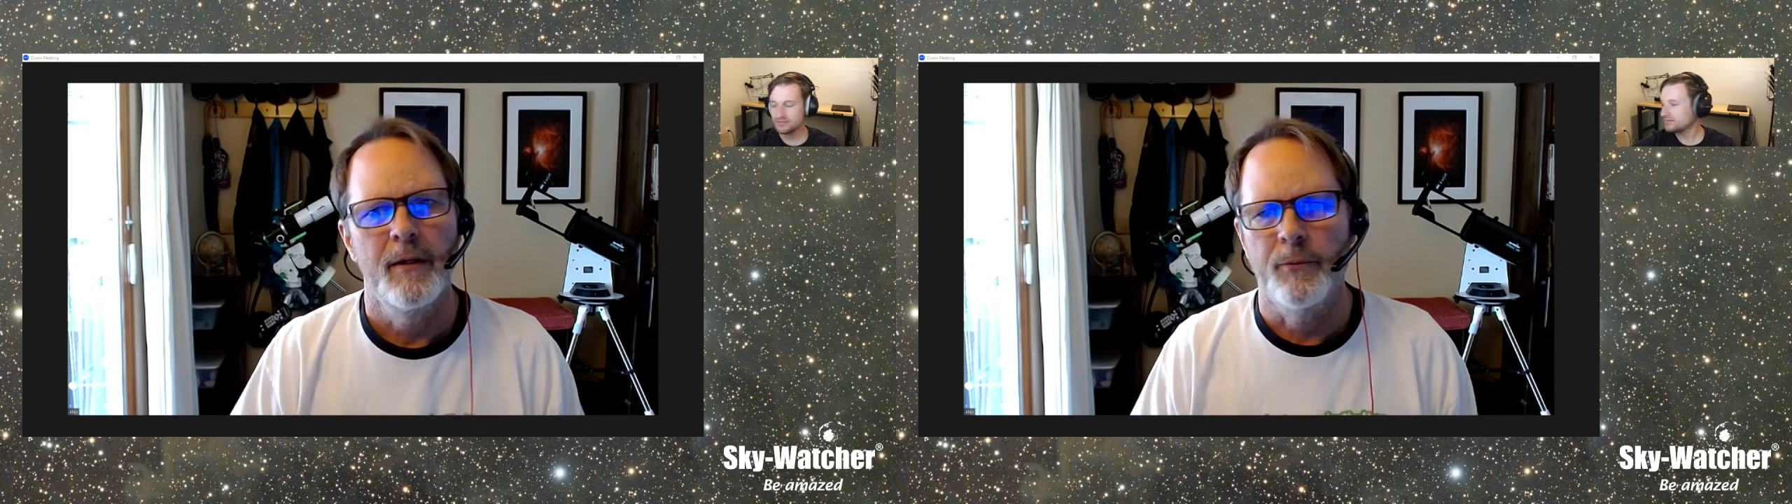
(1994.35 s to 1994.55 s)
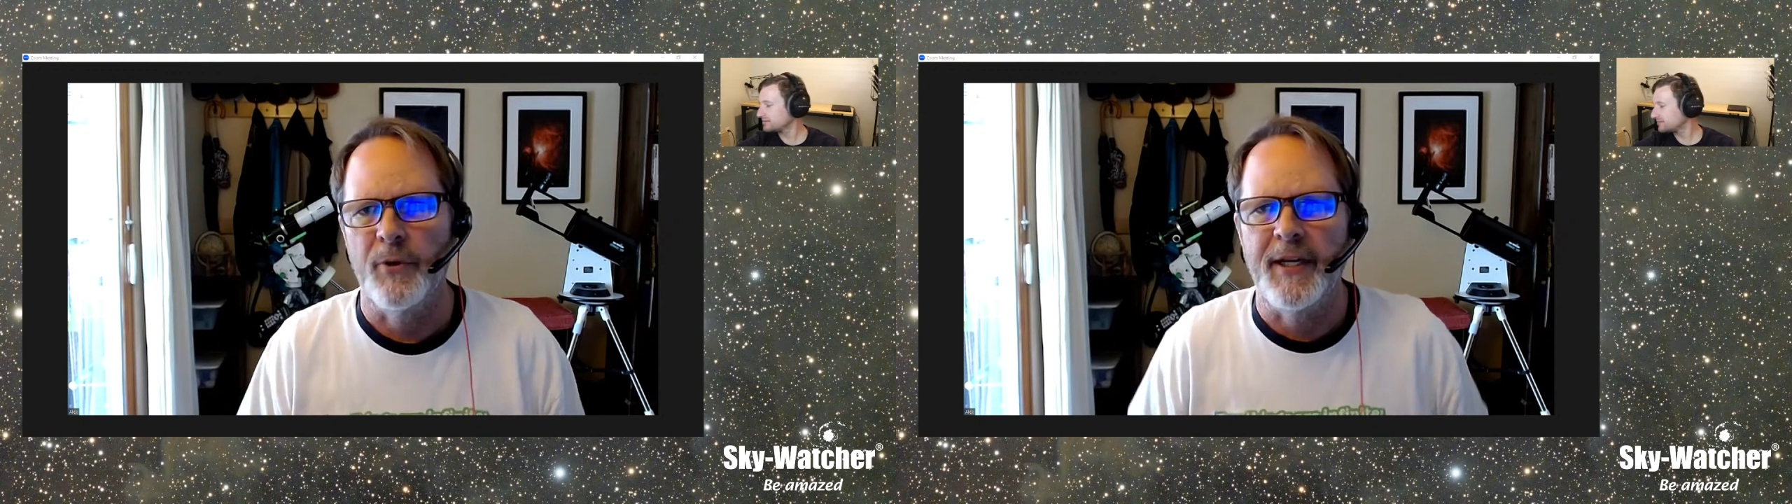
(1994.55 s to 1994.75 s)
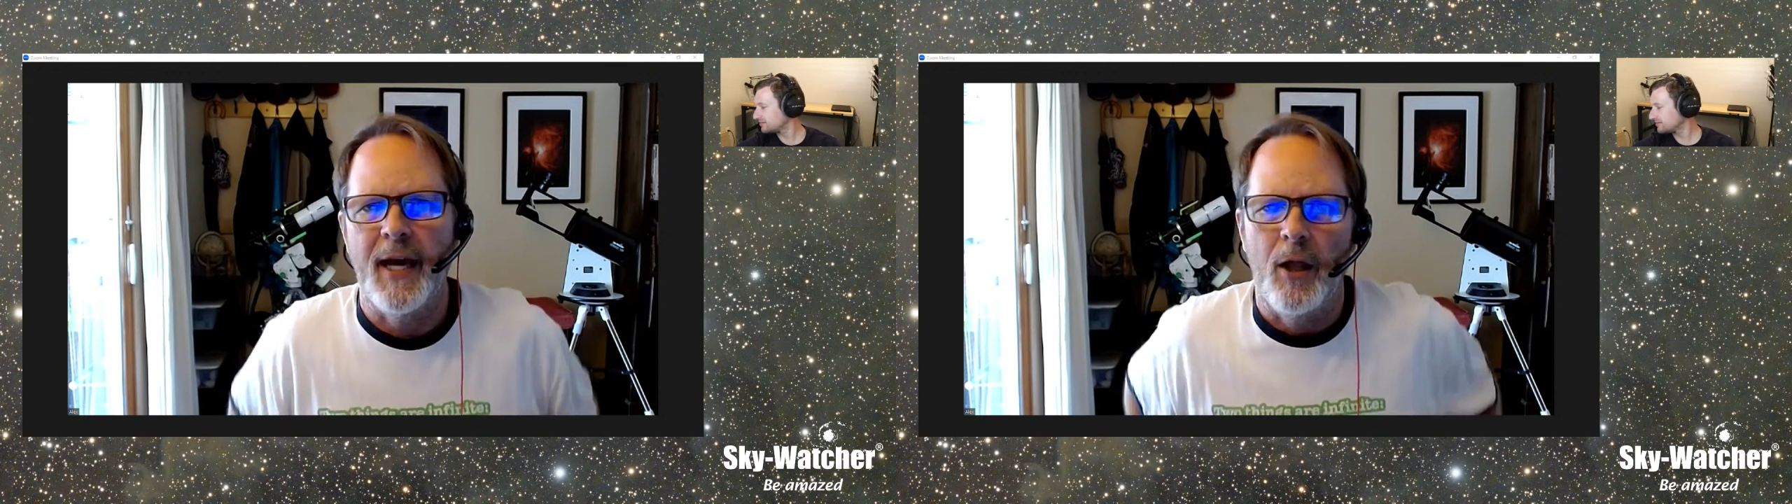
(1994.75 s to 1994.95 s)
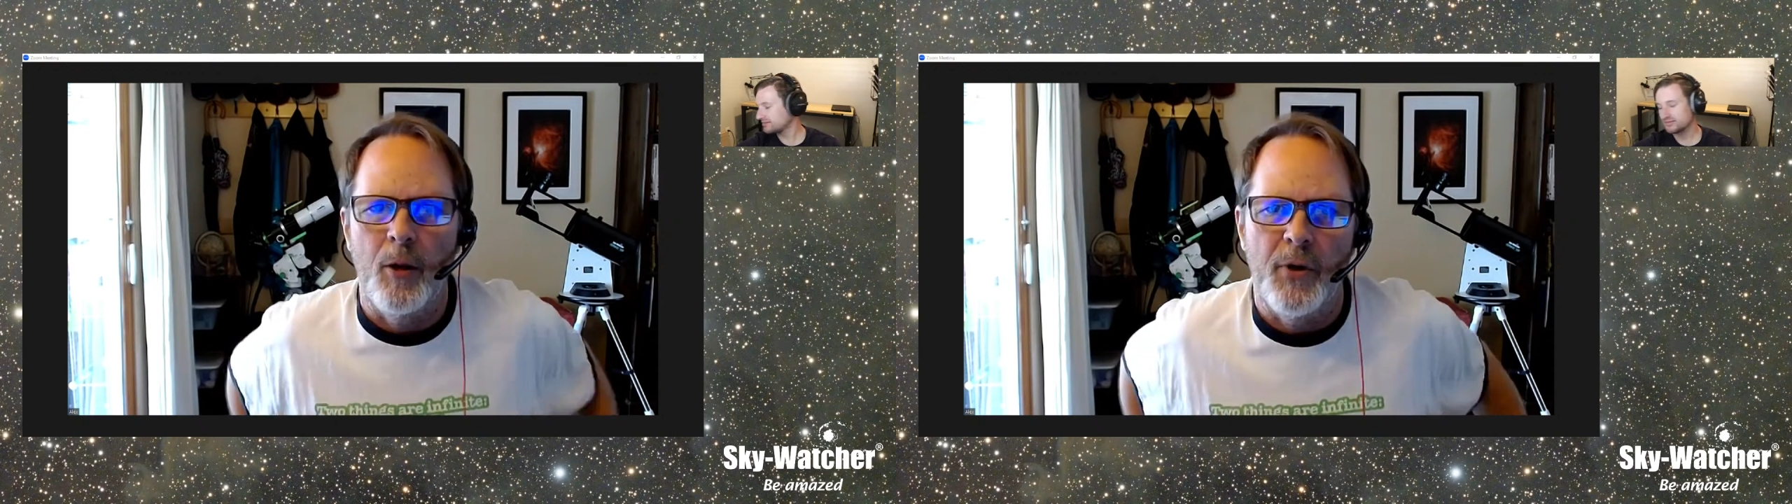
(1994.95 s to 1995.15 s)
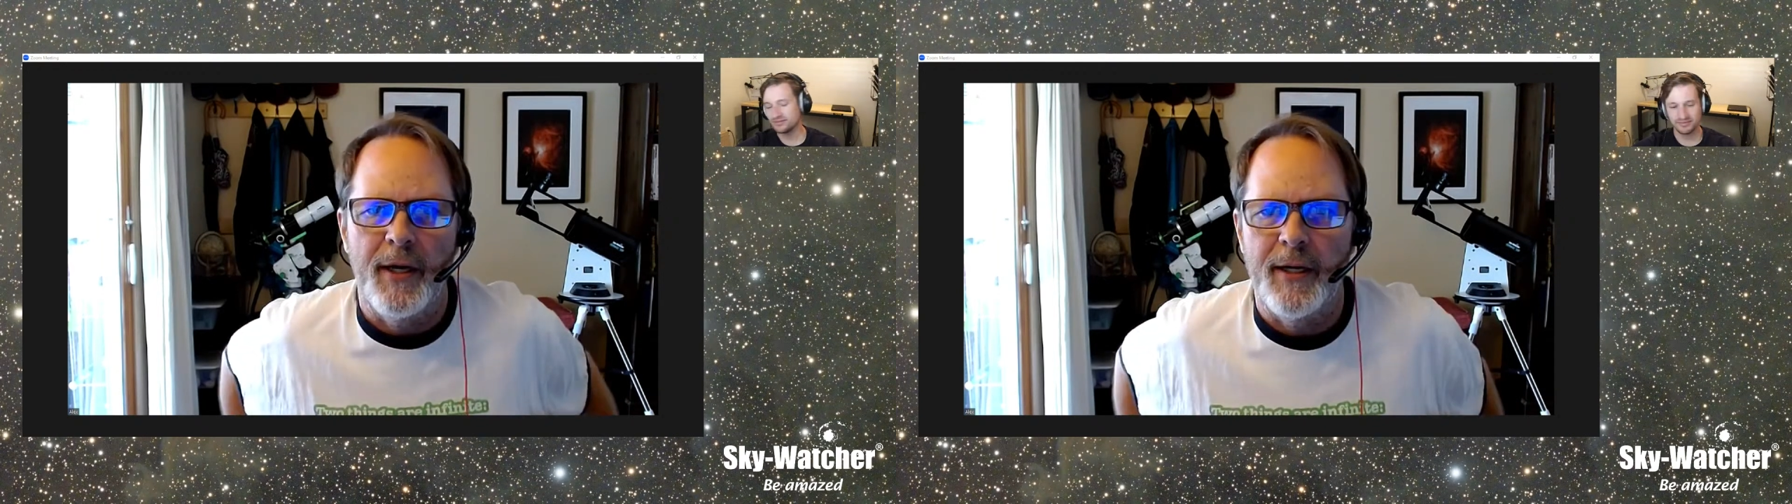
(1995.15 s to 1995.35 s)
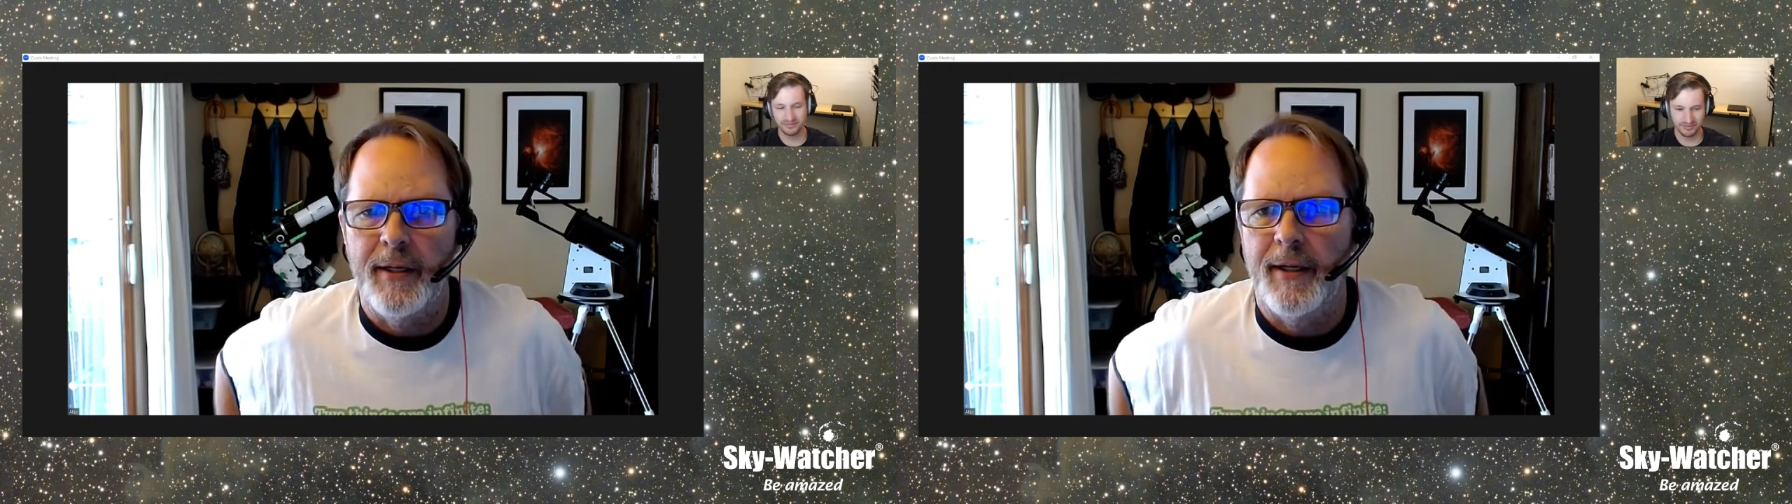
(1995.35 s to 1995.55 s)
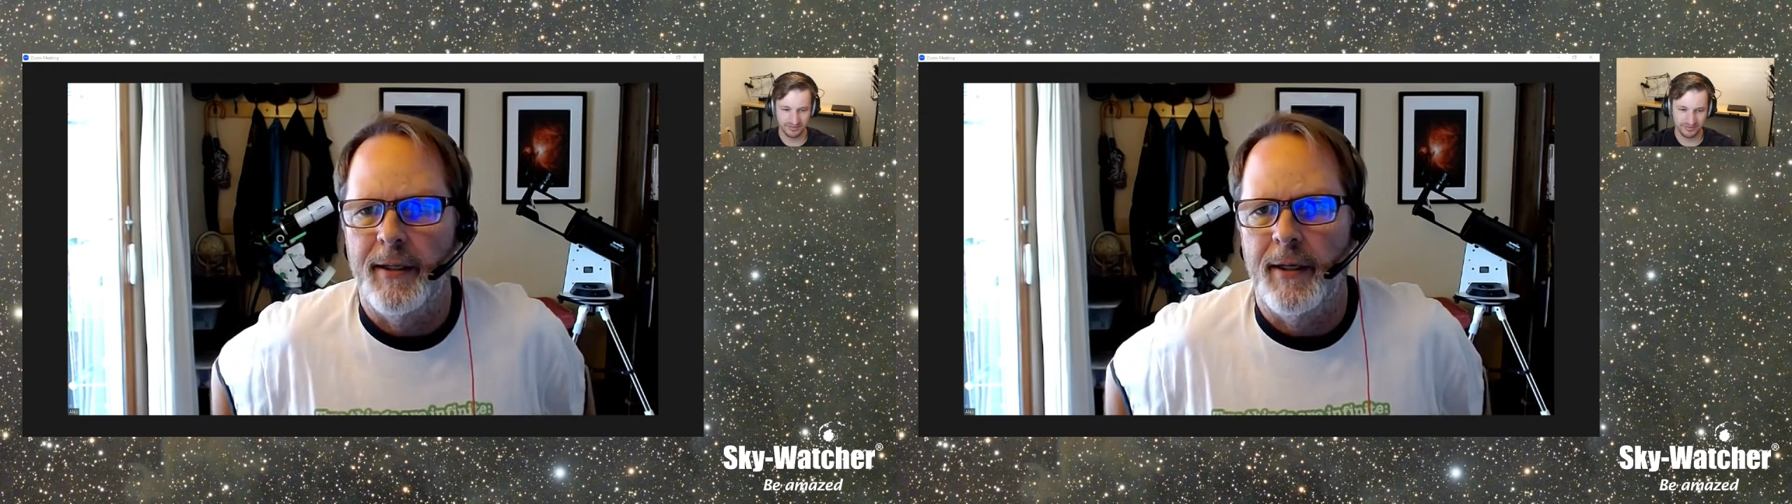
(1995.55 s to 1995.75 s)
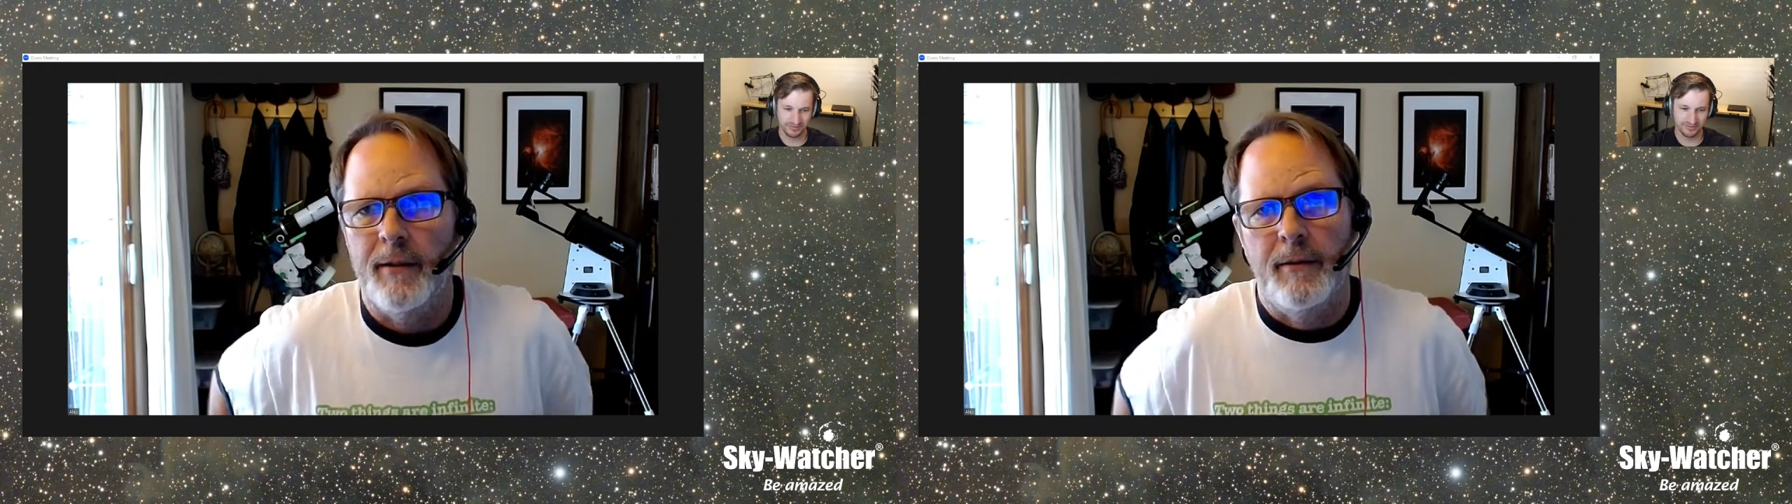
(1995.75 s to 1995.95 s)
Recalibrate it, and
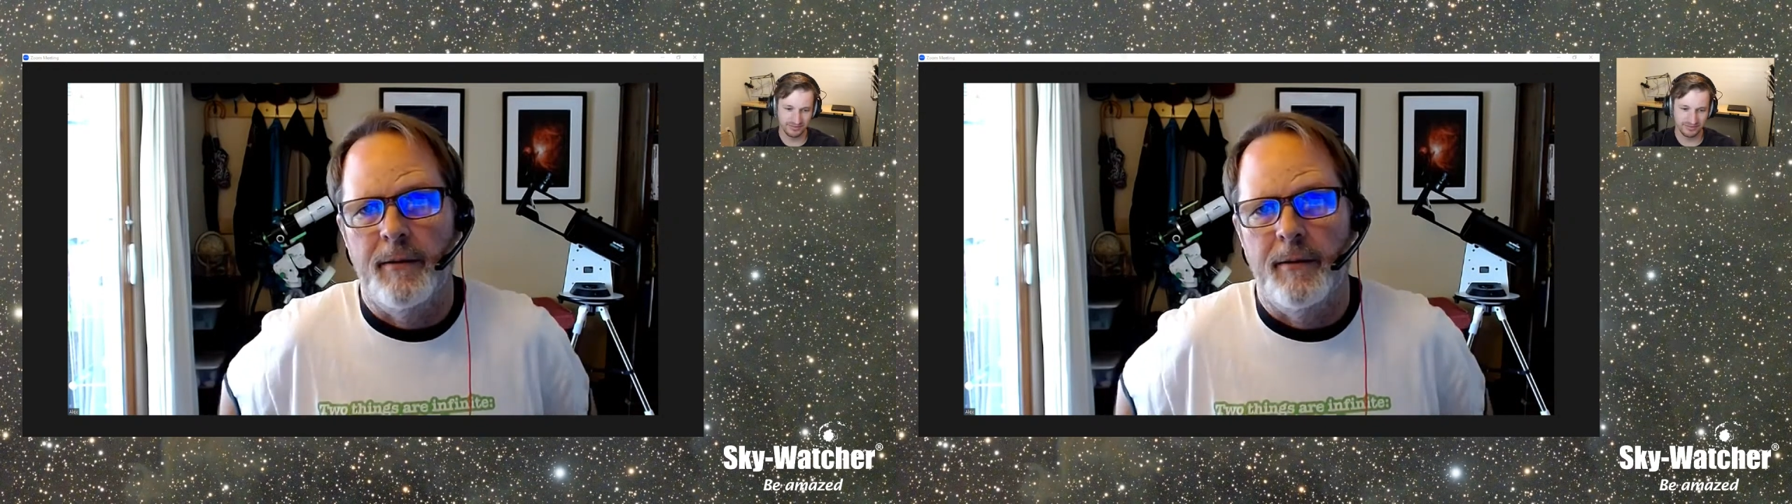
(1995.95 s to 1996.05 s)
then